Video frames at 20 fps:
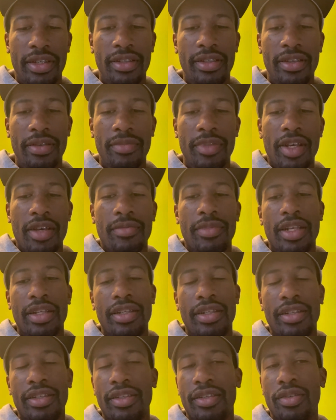Sometimes I
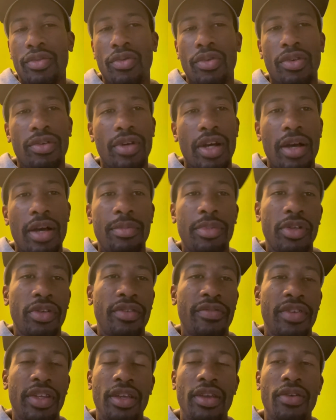just will upload a
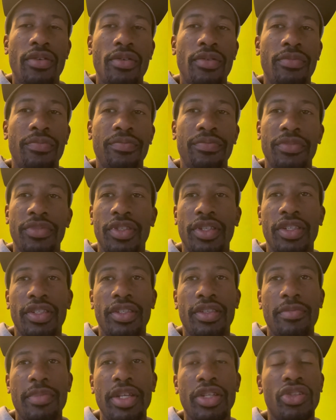video just
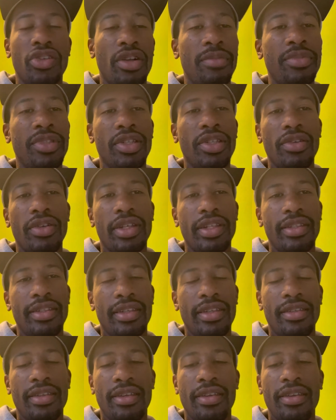to make sure I'm still
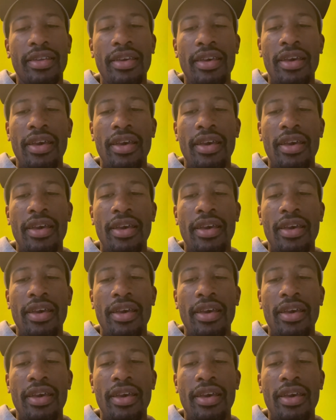consistent,